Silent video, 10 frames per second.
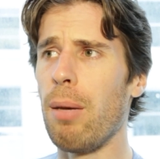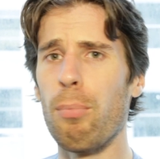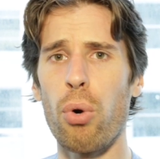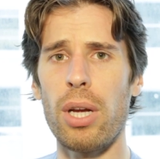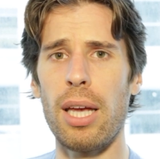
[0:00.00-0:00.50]

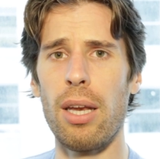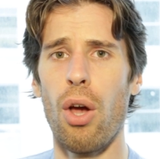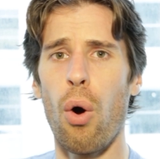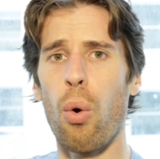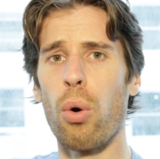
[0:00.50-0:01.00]
Morgan,
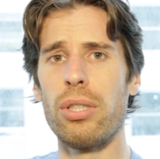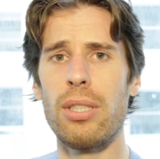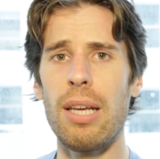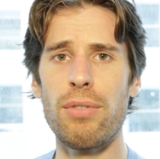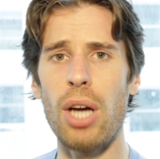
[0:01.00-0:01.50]
or
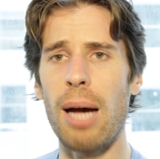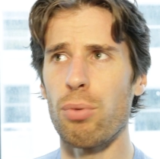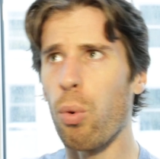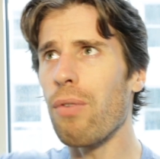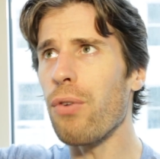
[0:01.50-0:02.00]
Steve
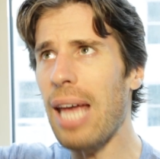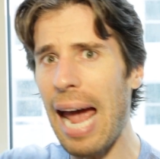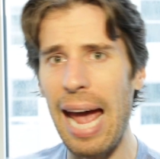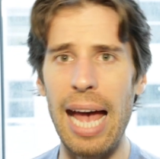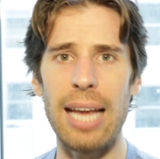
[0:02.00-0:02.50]
Jobs. What if we
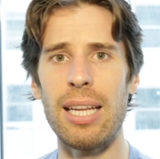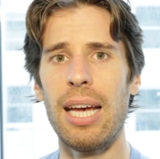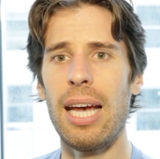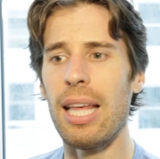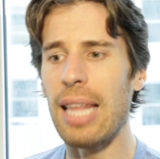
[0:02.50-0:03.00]
had,
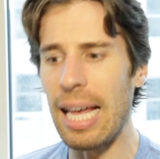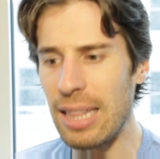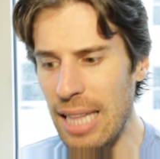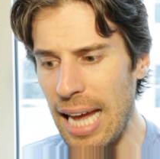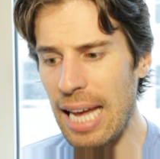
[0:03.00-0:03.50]

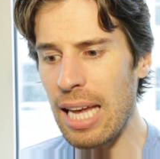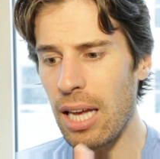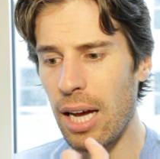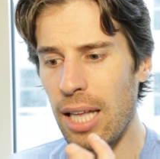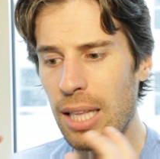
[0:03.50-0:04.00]
and
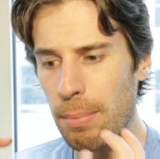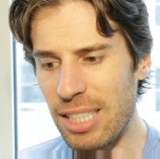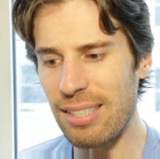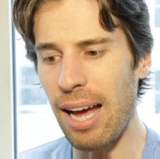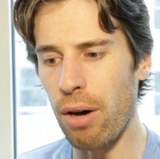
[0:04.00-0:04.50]
they
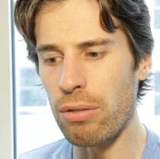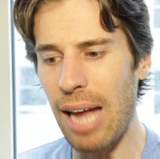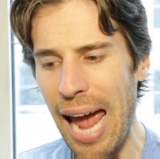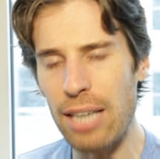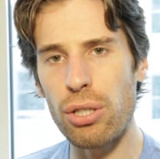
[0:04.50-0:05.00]
themselves
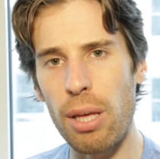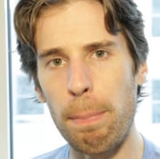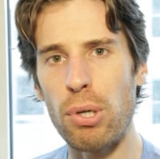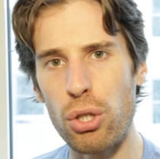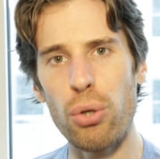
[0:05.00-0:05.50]
actually
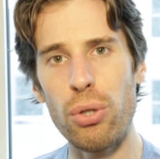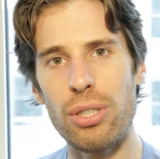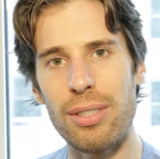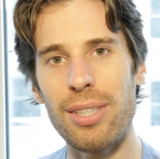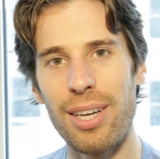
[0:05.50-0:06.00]

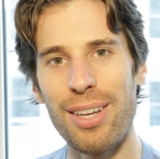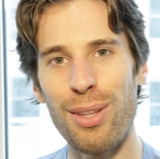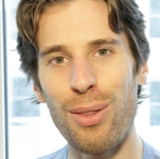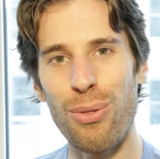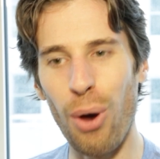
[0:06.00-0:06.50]
produced
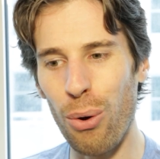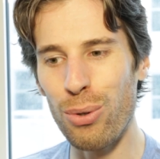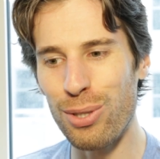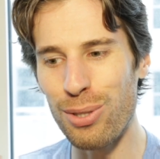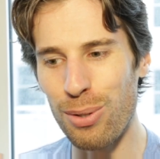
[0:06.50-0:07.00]

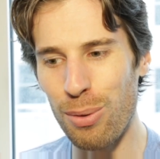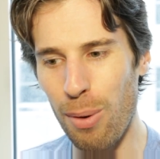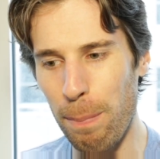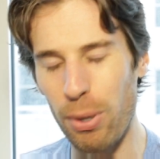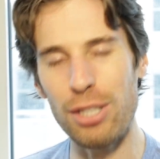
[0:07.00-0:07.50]
those
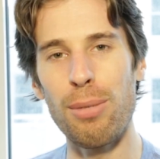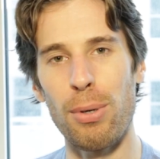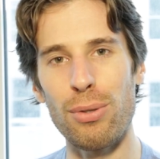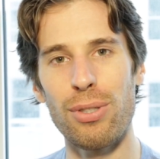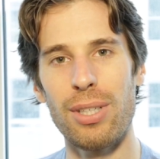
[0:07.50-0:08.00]

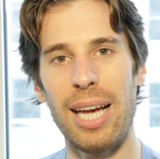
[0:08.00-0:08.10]
principles?